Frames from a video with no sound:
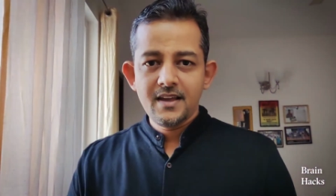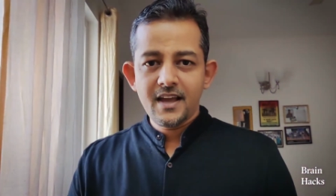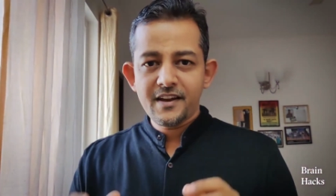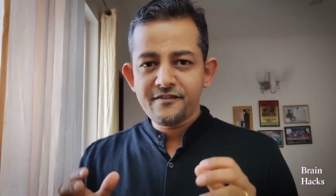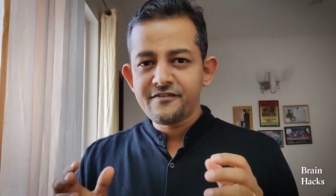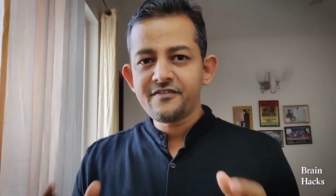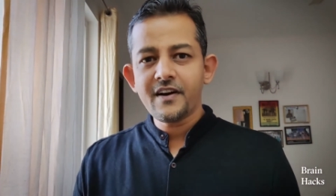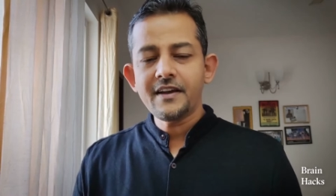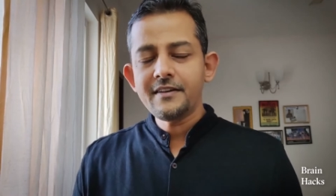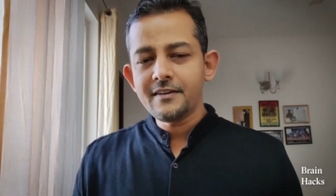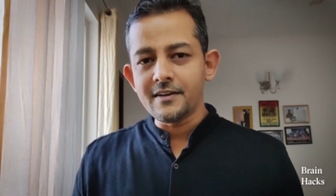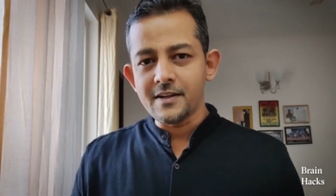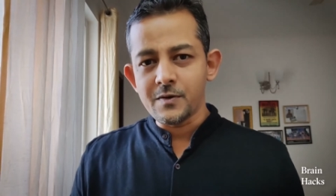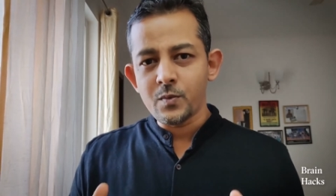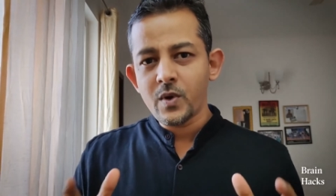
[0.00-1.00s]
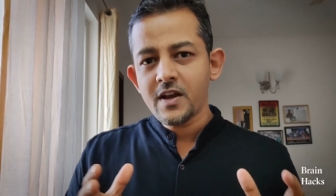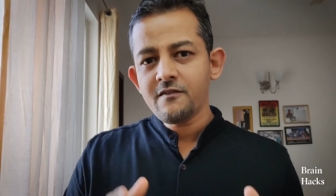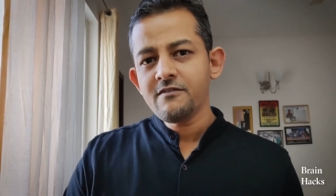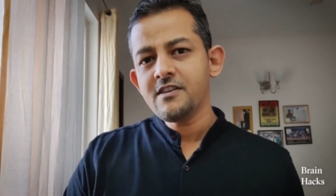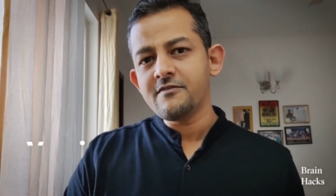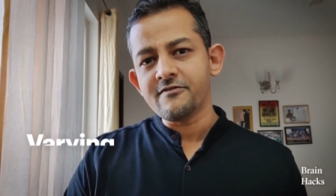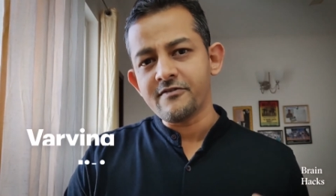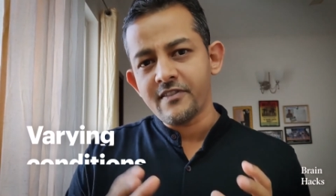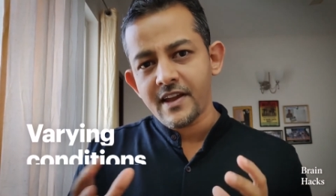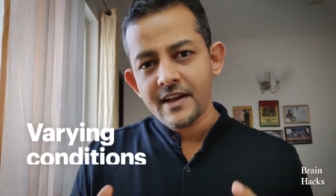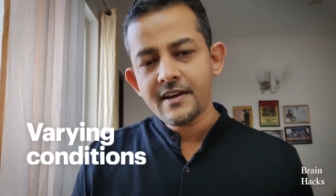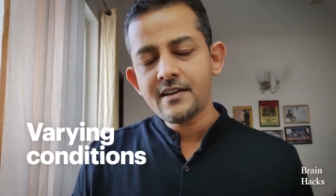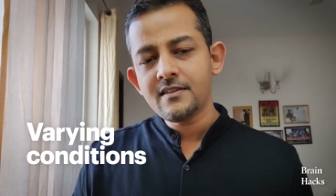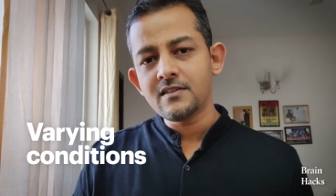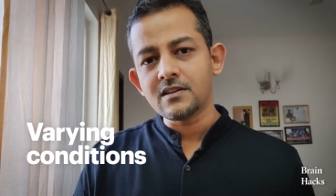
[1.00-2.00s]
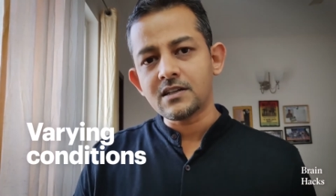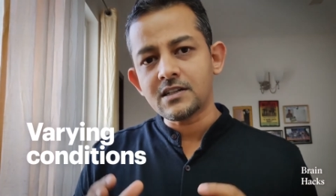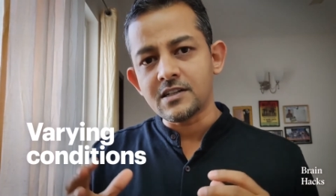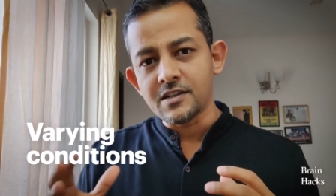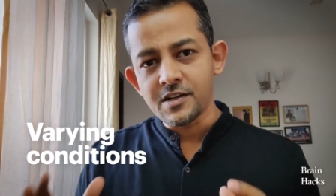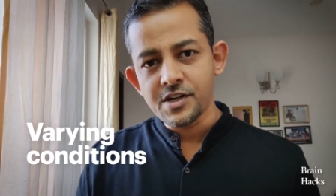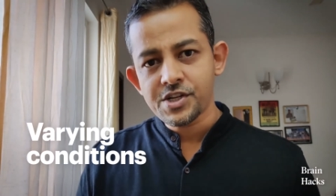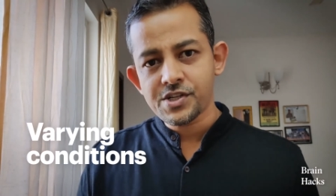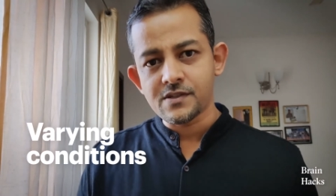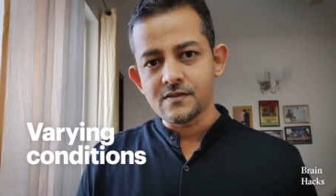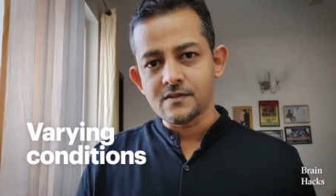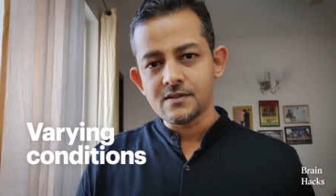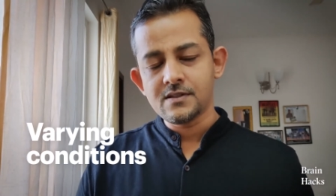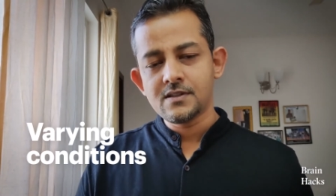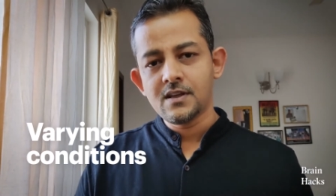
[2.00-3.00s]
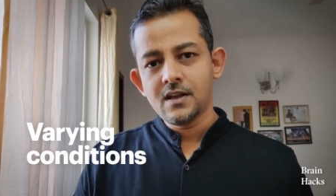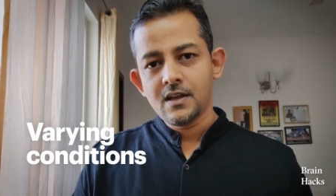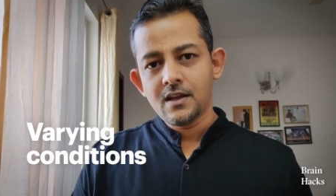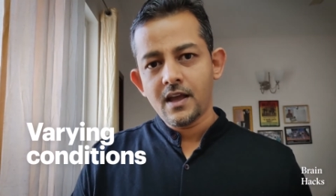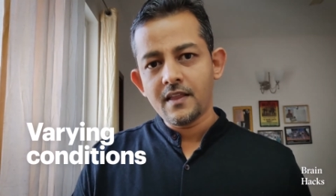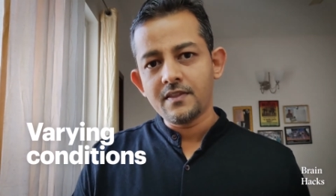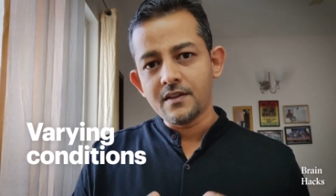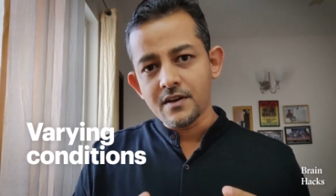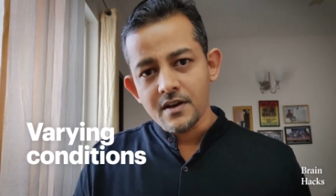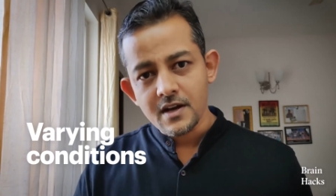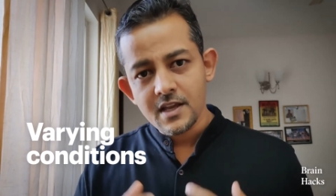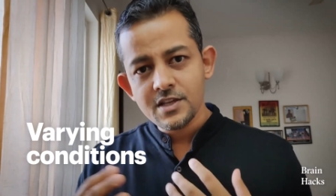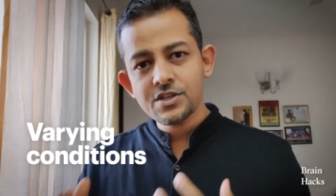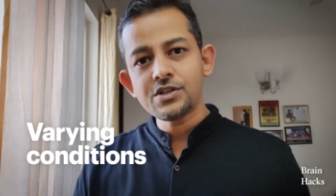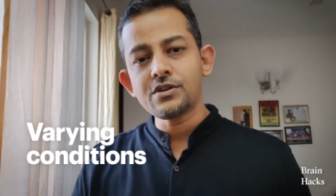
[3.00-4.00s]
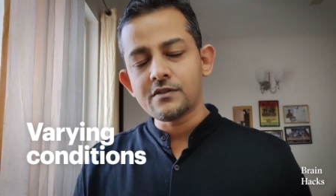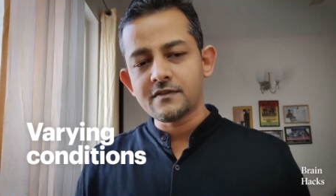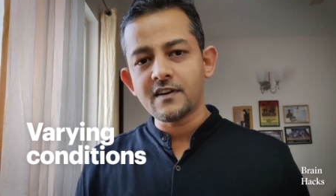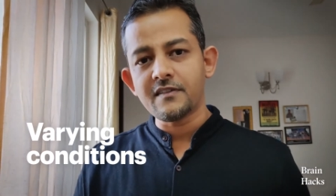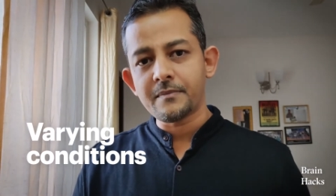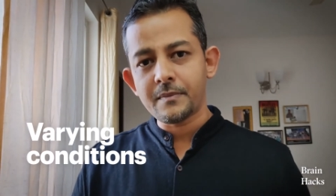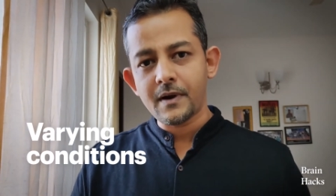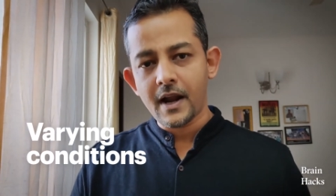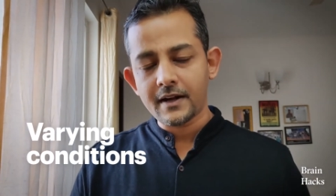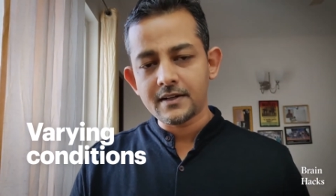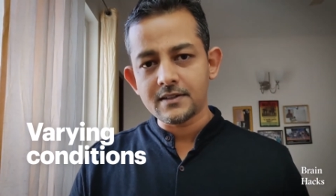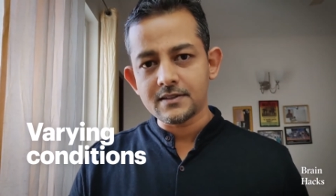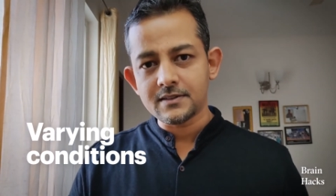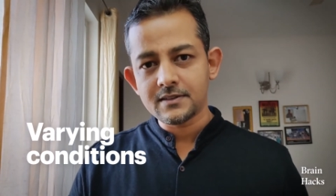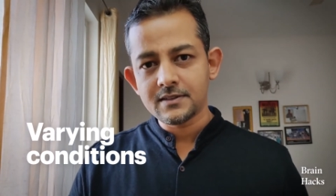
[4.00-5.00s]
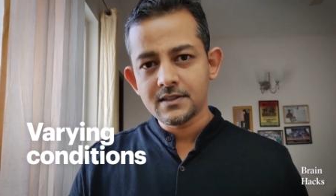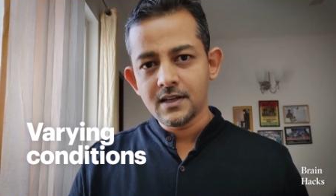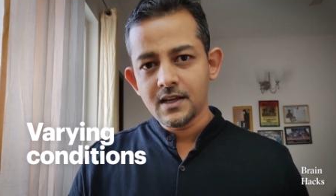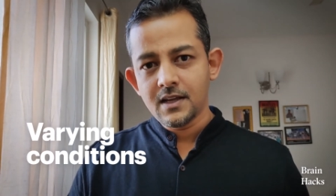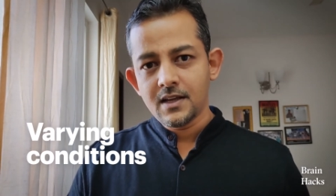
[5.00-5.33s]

And finally, when we vary the conditions and the nature of our practice,